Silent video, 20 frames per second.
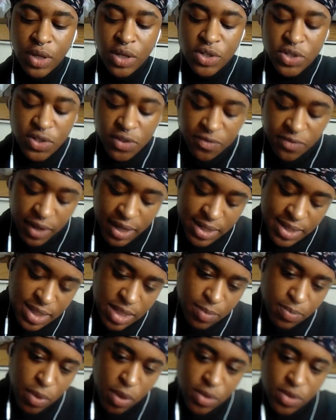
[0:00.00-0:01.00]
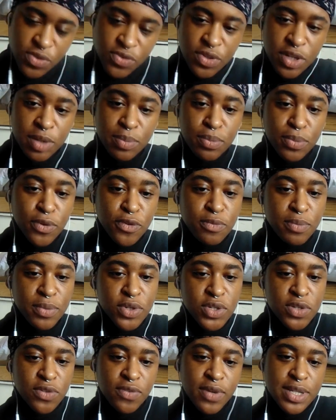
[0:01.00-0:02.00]
she finds the poetry in
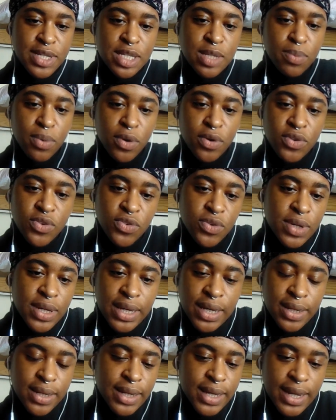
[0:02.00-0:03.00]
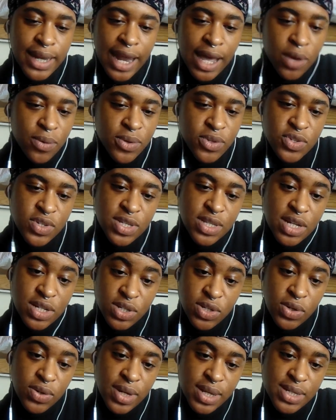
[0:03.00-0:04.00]
movement. She finds the poetry in languages that
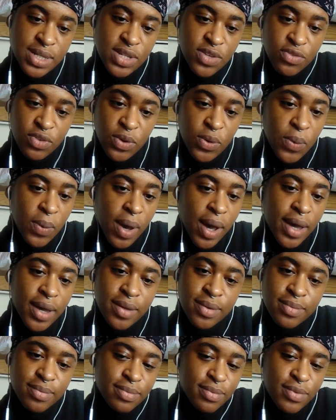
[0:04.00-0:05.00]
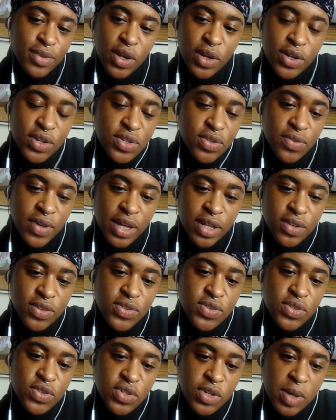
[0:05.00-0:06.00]
don't necessarily require knowledge of
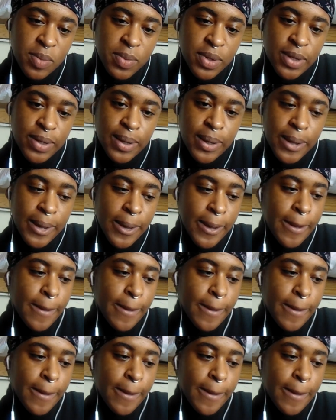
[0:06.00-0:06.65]
English or German.